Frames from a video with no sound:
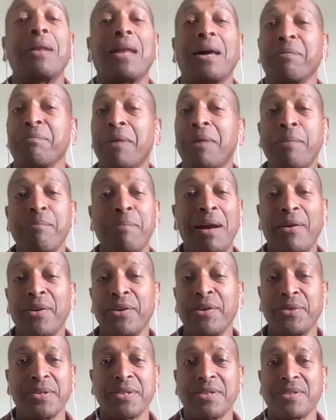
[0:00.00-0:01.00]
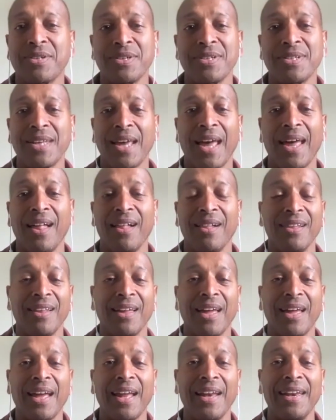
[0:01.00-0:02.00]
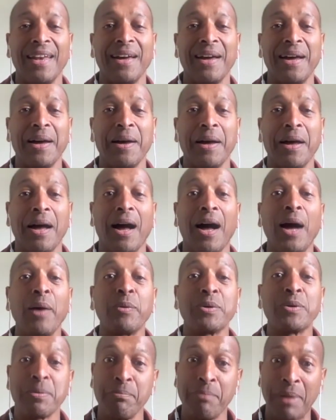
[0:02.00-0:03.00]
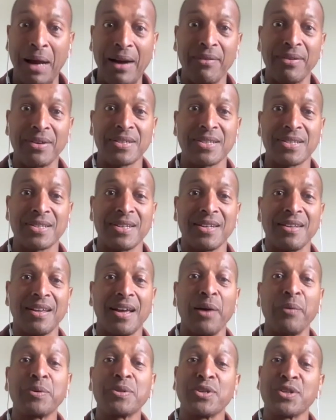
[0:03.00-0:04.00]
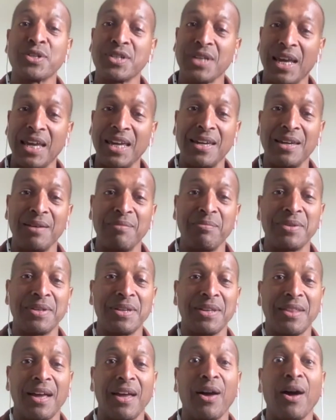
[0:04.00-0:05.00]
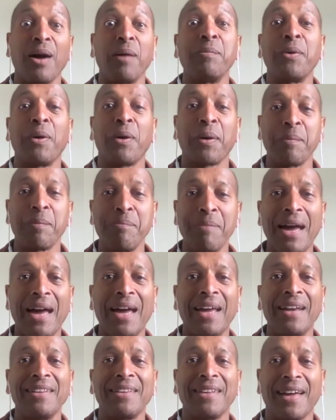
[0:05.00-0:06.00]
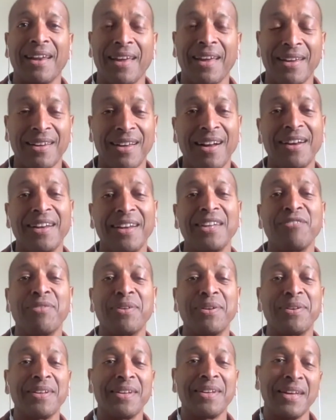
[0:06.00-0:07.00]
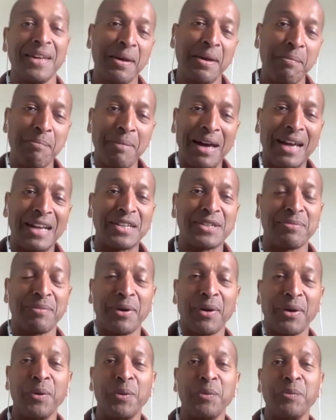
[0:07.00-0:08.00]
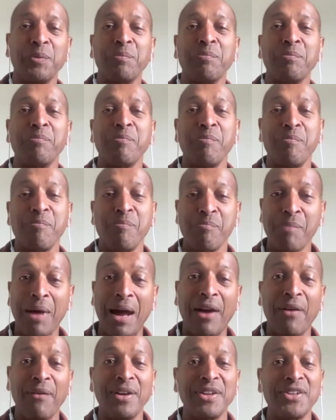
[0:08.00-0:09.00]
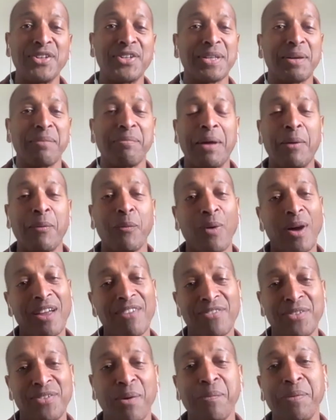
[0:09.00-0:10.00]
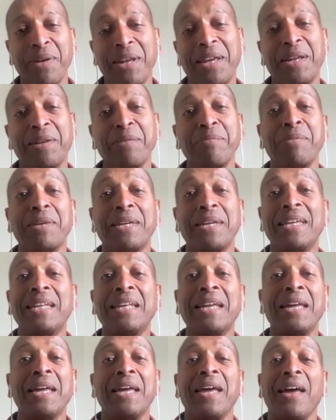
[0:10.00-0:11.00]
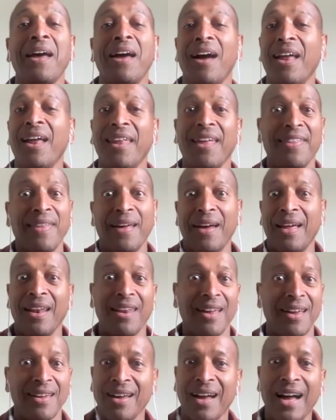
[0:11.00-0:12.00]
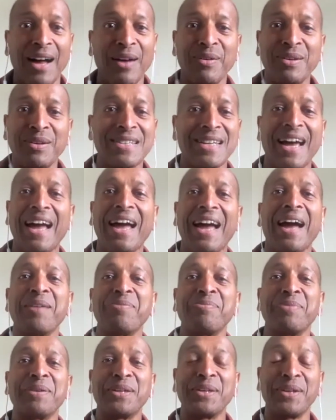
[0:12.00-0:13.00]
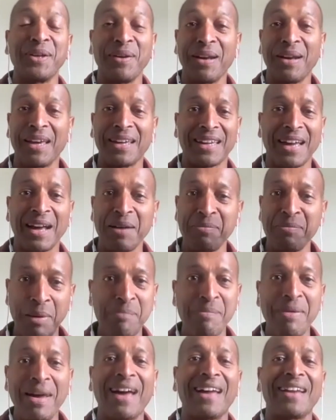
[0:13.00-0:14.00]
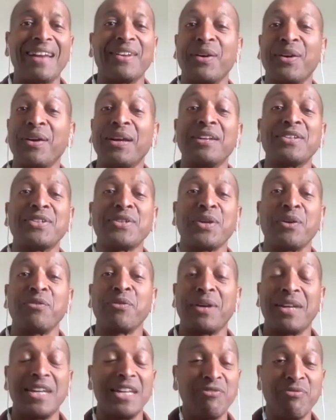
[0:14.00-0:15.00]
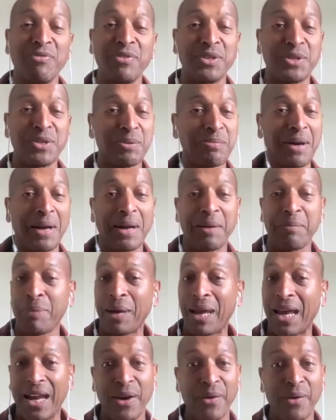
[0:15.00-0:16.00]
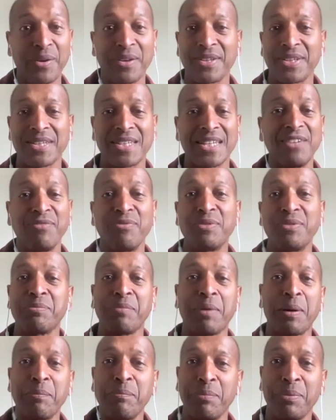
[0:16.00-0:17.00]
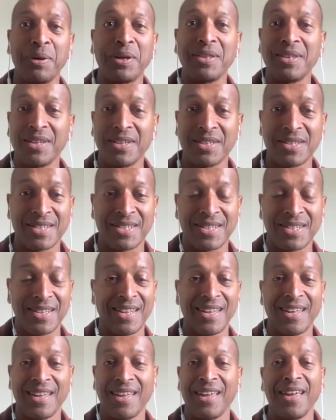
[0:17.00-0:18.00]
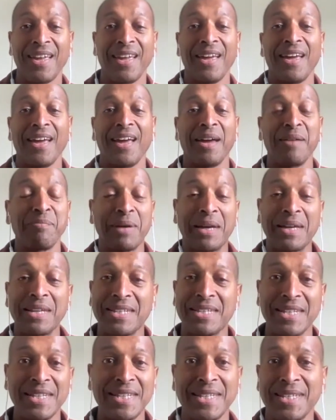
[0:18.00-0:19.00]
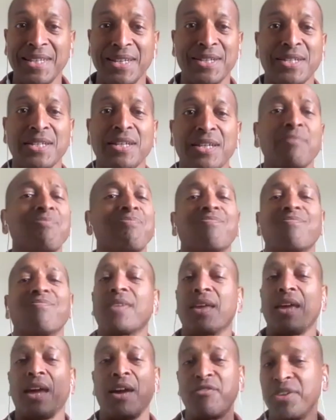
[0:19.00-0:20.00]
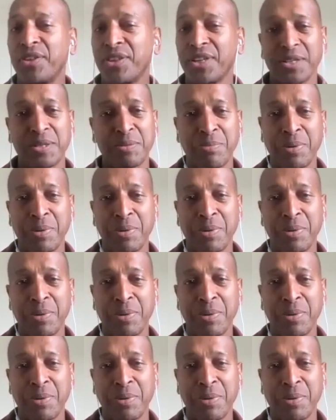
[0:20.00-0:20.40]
like my marriage was just hell, and uh, I was embarrassed. I was ashamed. Like, I'm not a man, that I can't even manage my own marriage, that my wife dominated me. And I'm that, like, how does that happen? You know, like, I'm a man, you know? And so even to my parents, even to my brothers and my sisters, everything is